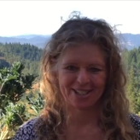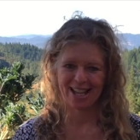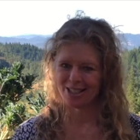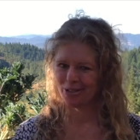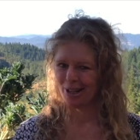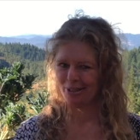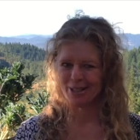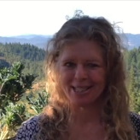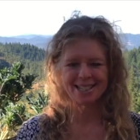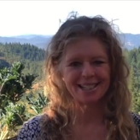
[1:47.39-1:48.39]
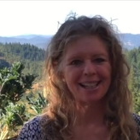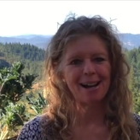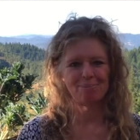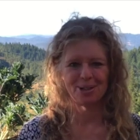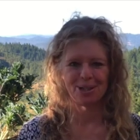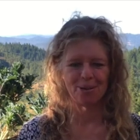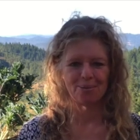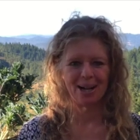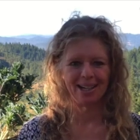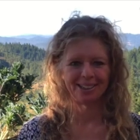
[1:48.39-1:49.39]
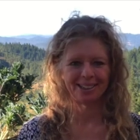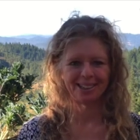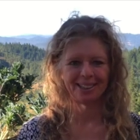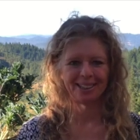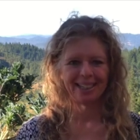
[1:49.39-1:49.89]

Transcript: That's why we slept so much.